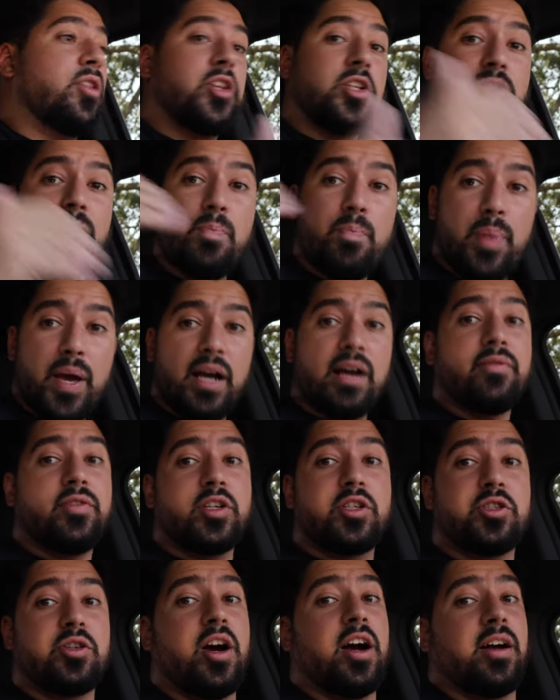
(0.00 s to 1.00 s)
this big of a
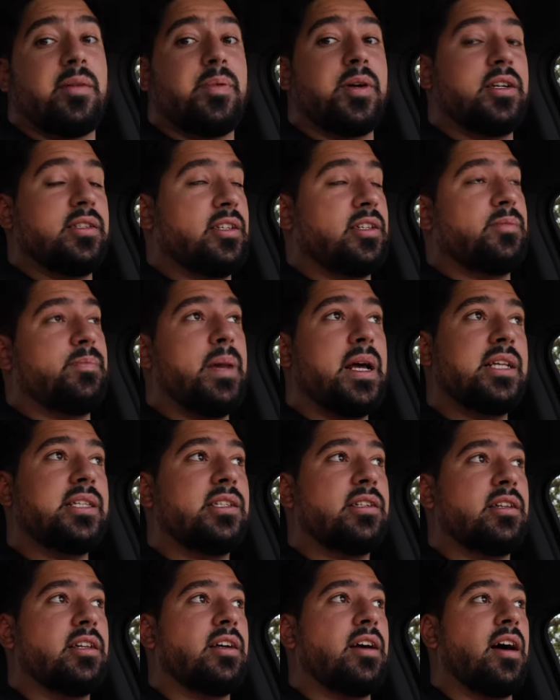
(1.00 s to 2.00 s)
truck because it's
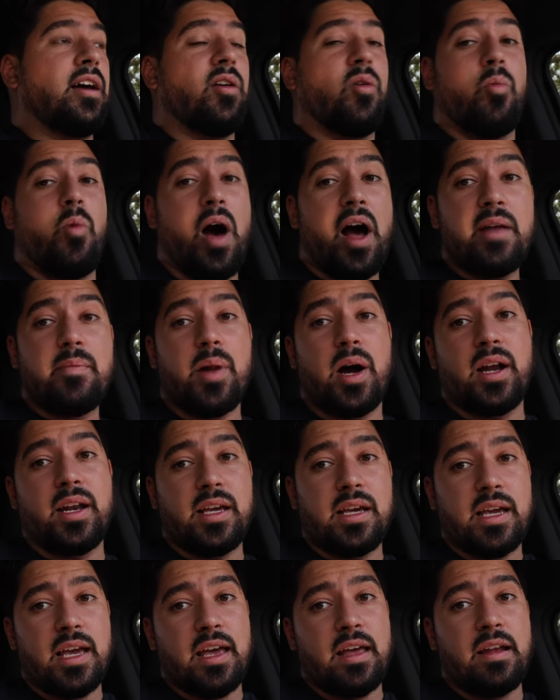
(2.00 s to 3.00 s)
basically got a wide
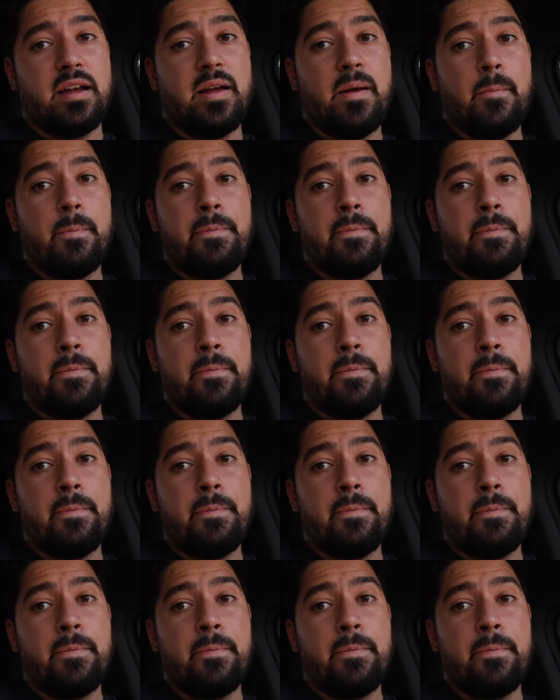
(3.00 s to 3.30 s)
body kit